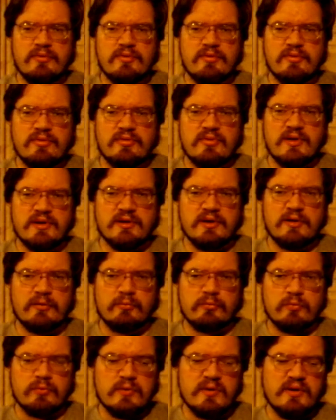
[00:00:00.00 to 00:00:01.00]
that are
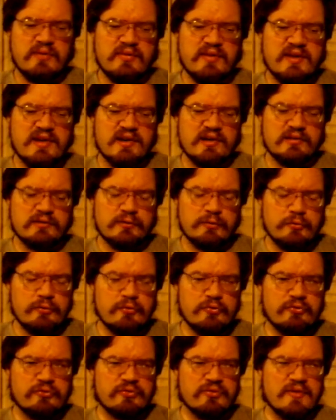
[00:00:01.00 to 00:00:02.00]
really going to
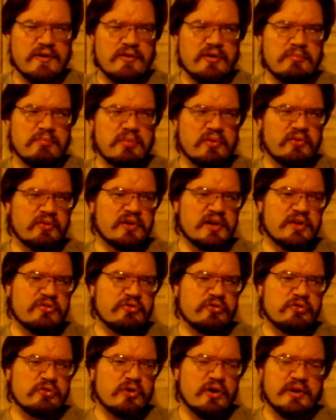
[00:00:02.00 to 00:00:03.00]
lose their ability to
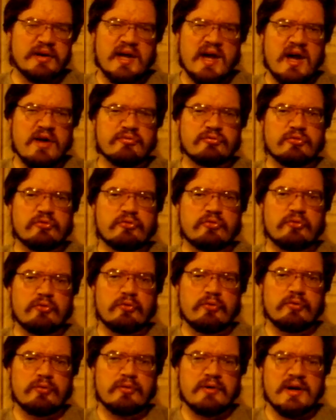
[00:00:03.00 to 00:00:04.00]
not have to
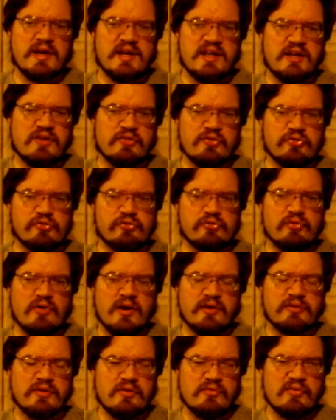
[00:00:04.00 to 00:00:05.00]
do any
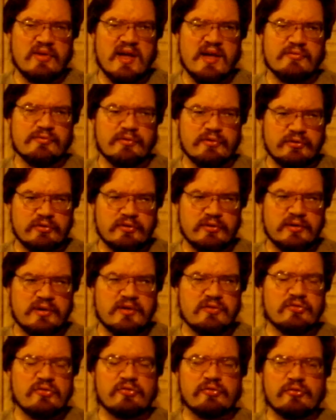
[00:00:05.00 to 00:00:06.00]
constructive effort
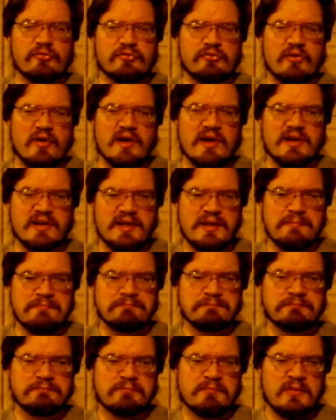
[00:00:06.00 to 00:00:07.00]
into society
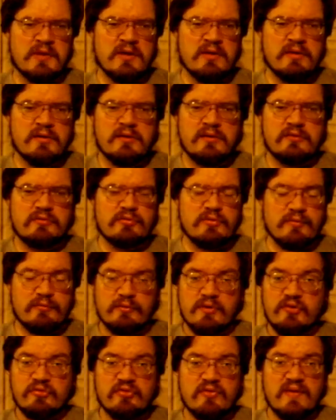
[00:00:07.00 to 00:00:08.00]
for the
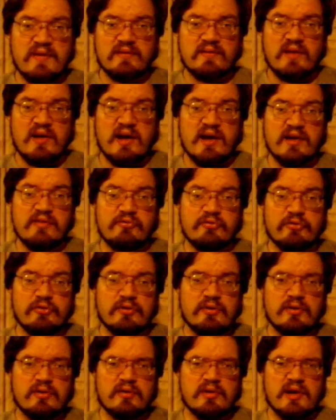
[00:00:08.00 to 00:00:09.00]
rest of their lives
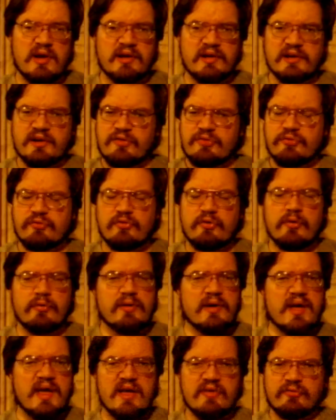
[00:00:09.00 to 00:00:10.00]
are going to throw
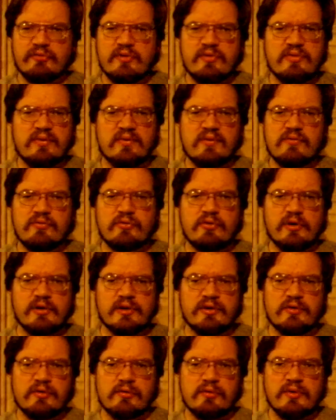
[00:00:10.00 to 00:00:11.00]
everything they've got at
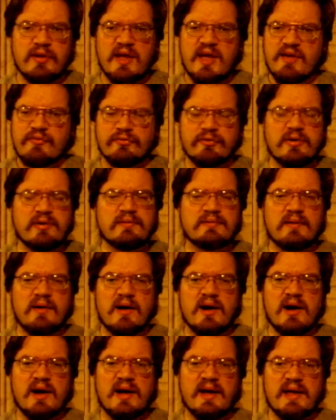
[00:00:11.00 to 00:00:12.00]
you. Every
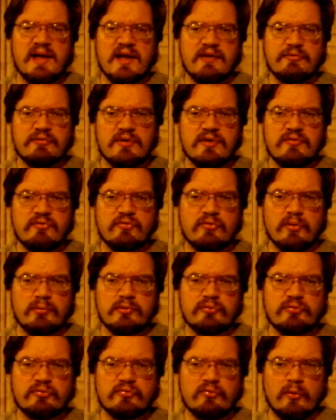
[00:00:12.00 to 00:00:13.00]
lie, every form of
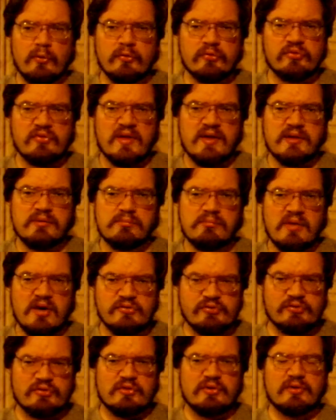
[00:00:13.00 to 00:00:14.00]
force they can
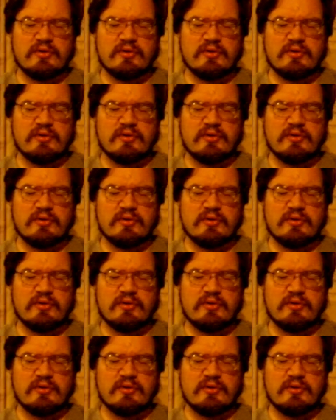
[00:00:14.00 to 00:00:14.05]
muster,